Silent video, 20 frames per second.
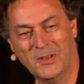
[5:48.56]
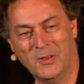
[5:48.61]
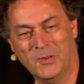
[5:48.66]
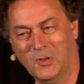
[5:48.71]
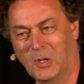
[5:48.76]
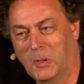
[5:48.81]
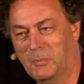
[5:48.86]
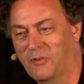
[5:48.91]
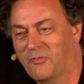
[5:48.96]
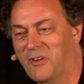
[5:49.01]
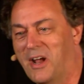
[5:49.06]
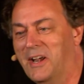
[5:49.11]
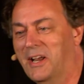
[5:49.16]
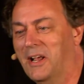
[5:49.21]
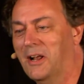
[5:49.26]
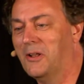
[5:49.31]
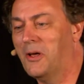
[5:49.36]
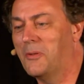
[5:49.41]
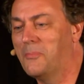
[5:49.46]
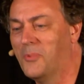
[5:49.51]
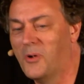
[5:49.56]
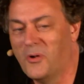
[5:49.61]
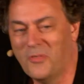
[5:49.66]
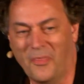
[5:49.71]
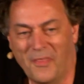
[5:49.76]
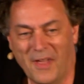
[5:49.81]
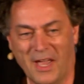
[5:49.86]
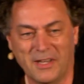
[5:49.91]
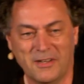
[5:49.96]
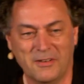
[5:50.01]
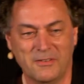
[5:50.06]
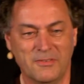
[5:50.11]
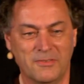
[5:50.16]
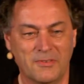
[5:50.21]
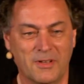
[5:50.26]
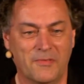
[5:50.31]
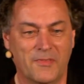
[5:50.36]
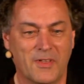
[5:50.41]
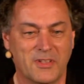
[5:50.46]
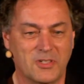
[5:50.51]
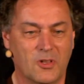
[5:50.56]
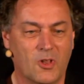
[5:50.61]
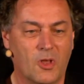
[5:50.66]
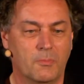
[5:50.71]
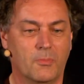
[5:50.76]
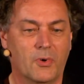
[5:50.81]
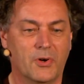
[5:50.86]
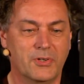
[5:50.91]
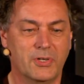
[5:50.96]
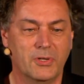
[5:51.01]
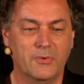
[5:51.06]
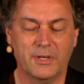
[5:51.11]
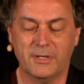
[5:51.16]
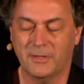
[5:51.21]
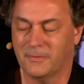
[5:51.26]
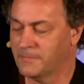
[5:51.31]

You're providing a lot more than that, and there's a lot more to it.